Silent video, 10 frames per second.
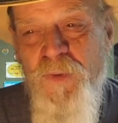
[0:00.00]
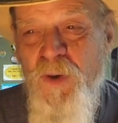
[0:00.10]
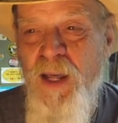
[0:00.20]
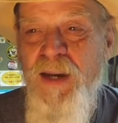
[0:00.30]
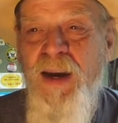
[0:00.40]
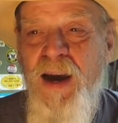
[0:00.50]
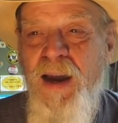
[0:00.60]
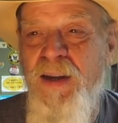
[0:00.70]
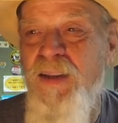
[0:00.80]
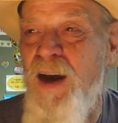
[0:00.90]
for that guy
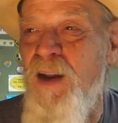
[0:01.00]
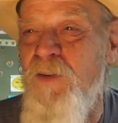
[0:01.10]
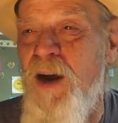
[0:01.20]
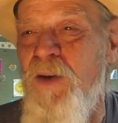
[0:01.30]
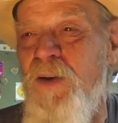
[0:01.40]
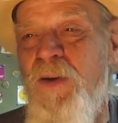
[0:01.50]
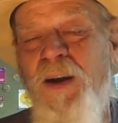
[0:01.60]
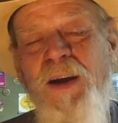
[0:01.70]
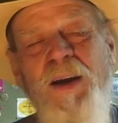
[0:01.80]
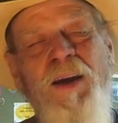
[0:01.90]
out in Colorado
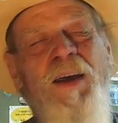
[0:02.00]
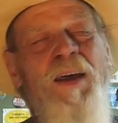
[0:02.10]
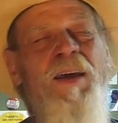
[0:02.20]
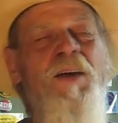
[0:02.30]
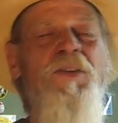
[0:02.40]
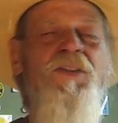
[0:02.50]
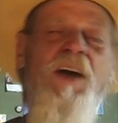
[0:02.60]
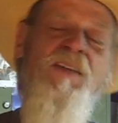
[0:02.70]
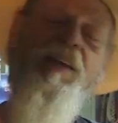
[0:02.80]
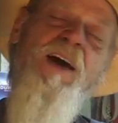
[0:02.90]
who
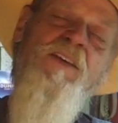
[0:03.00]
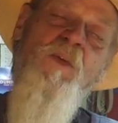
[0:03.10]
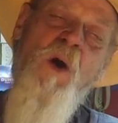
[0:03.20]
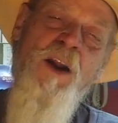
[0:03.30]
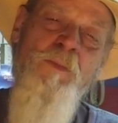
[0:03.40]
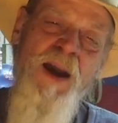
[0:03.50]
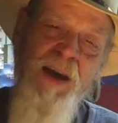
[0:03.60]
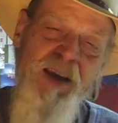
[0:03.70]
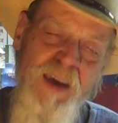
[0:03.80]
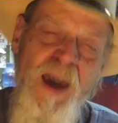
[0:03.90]
says he doesn't want to make
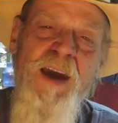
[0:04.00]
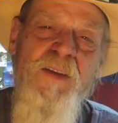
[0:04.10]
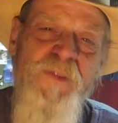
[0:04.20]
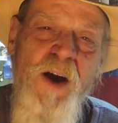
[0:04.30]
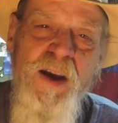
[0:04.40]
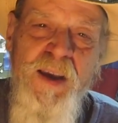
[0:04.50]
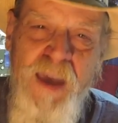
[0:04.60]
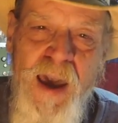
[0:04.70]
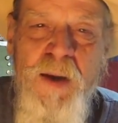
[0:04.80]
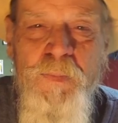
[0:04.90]
a cake for a
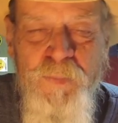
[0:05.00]
gay